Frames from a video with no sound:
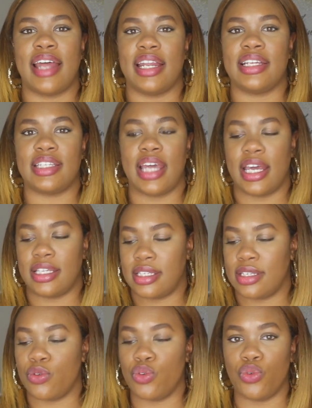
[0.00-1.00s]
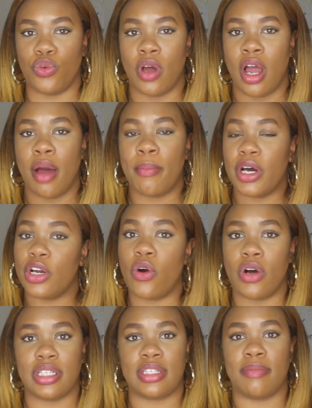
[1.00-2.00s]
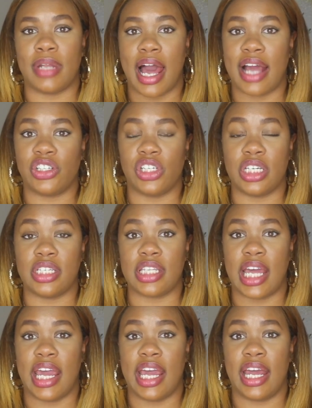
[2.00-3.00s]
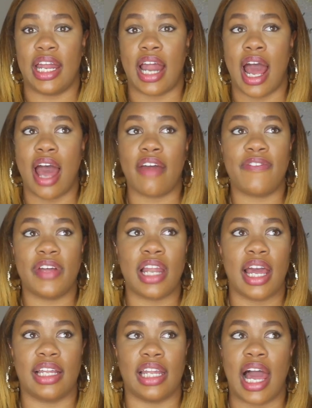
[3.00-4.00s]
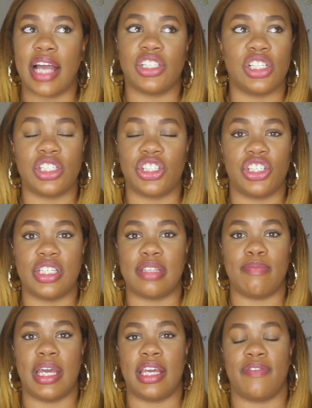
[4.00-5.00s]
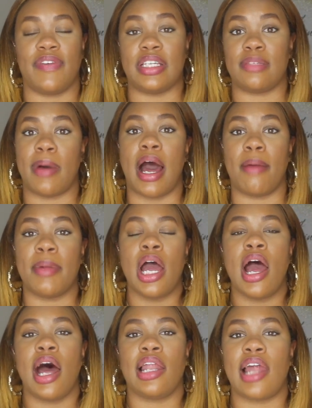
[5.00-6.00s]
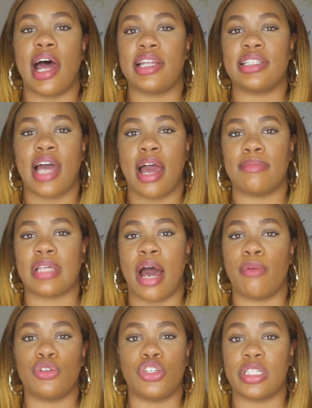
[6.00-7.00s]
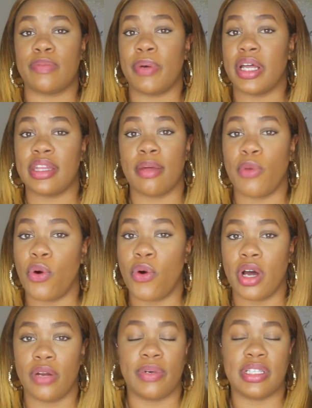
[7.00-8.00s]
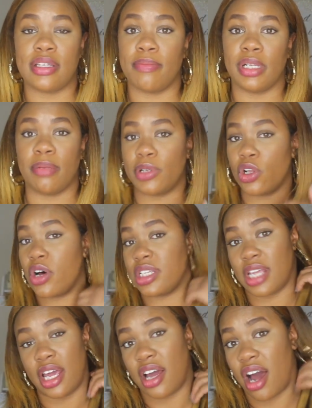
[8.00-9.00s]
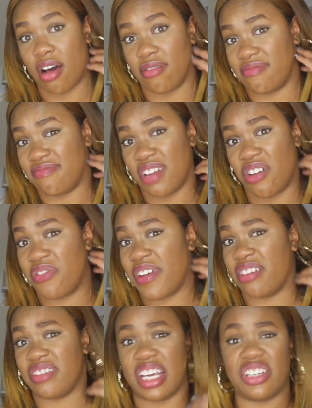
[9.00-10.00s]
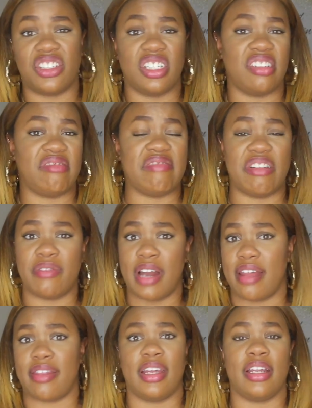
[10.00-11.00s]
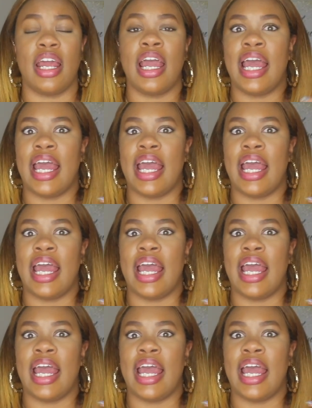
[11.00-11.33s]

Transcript: that it takes to put on some lashes, and I feel like lashes just make your face pop. A lot of times I will just put them on with some lip gloss and go. No foundation, no nothing.